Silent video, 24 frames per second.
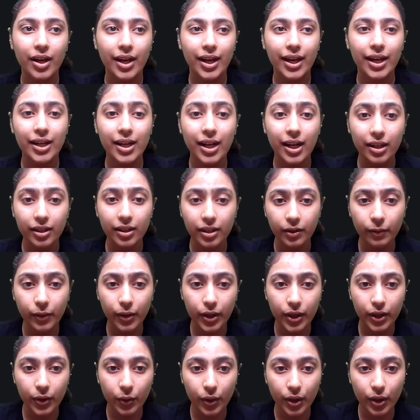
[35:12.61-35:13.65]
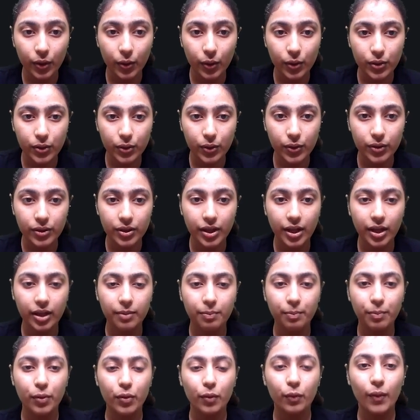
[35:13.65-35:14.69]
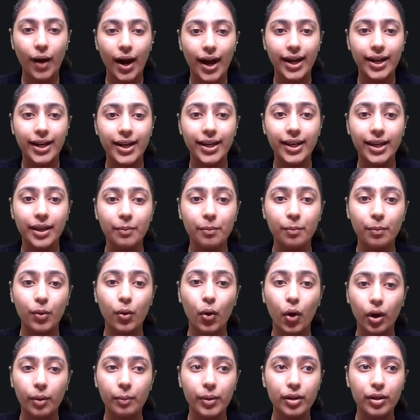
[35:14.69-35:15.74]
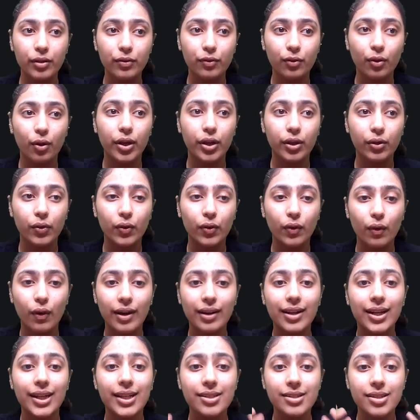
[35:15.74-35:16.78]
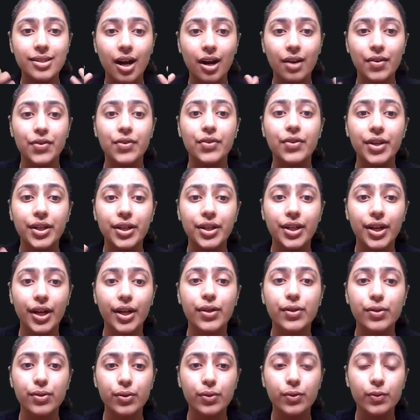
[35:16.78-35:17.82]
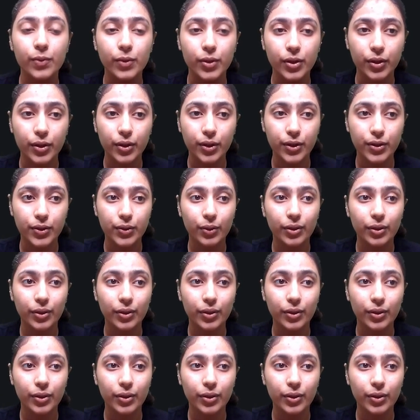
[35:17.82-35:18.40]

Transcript: In other word, you can also say providing employment for at least 100 days to workers,